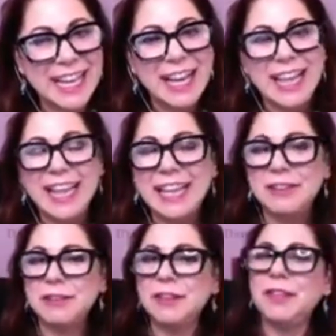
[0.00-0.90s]

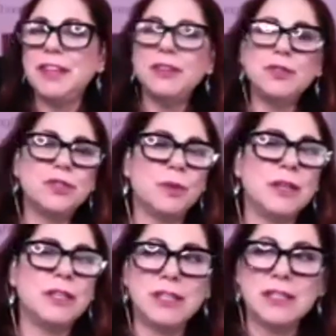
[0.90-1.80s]
Endre, thank you so
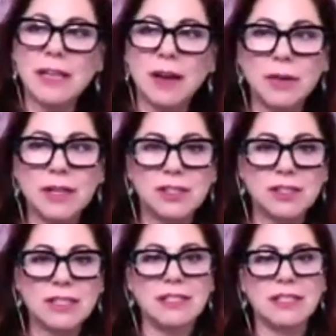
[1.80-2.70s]
much. This hour has
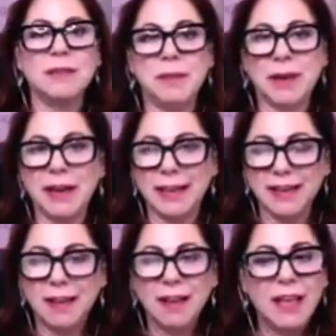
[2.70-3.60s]
just zipped by.
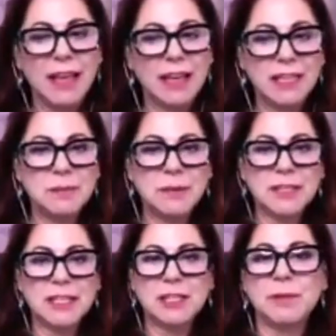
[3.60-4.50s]
It has been
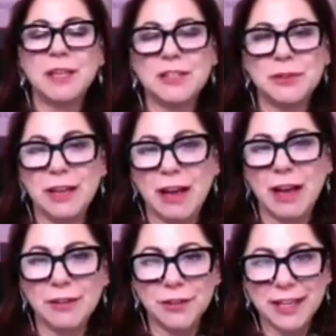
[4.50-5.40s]
such a pleasure and an
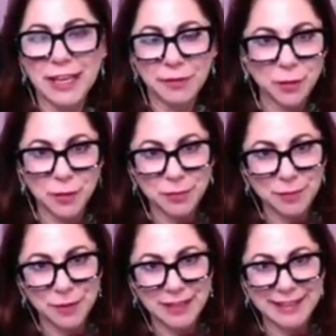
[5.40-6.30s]
honor to have you with
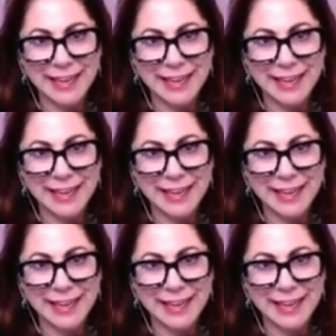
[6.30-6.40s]
me today.